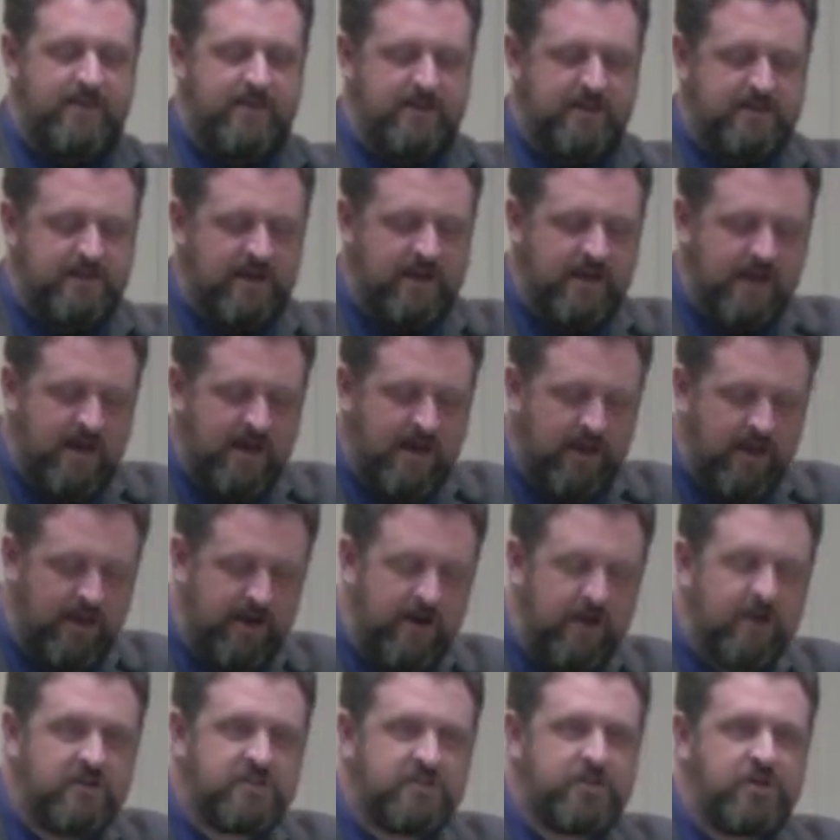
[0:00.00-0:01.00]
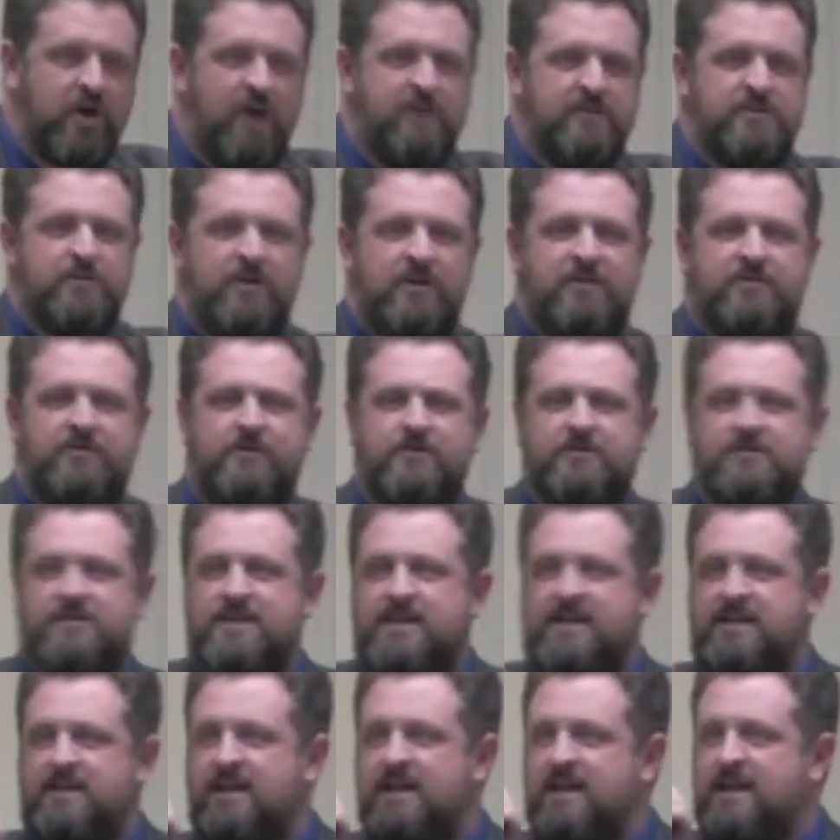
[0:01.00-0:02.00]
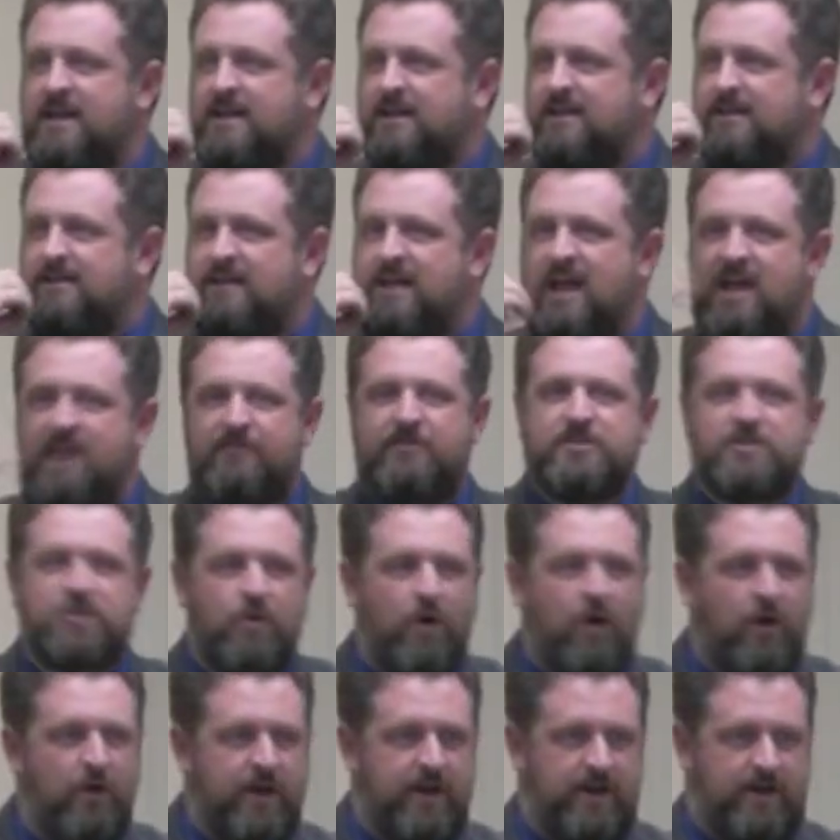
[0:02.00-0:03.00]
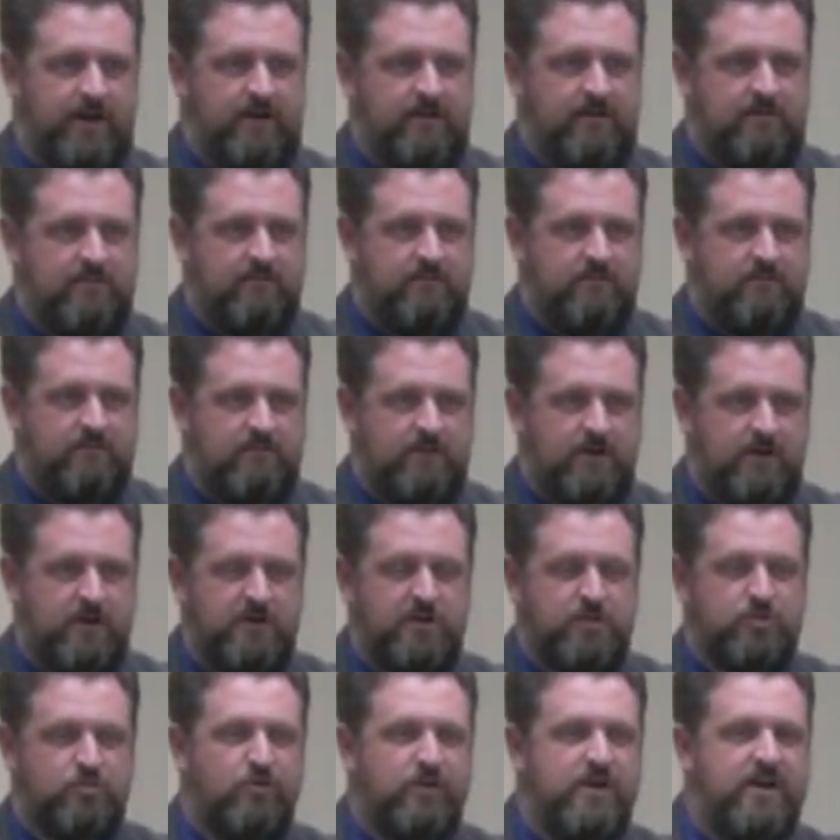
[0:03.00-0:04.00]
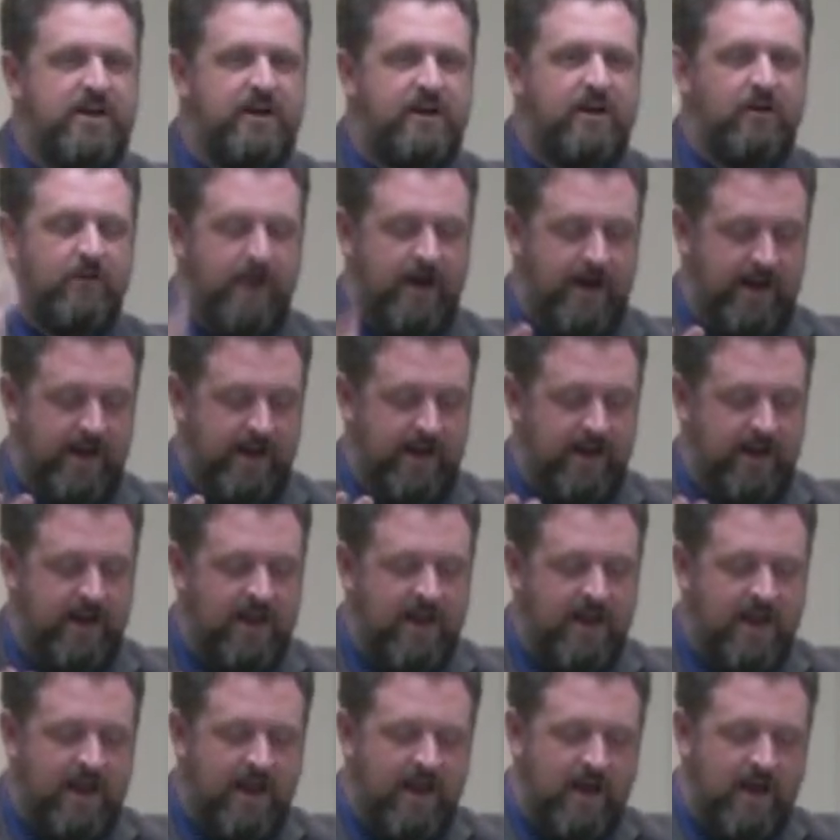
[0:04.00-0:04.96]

And then, and here in Psalms one thirteen, David's quoting it. You know, he's reiterating it.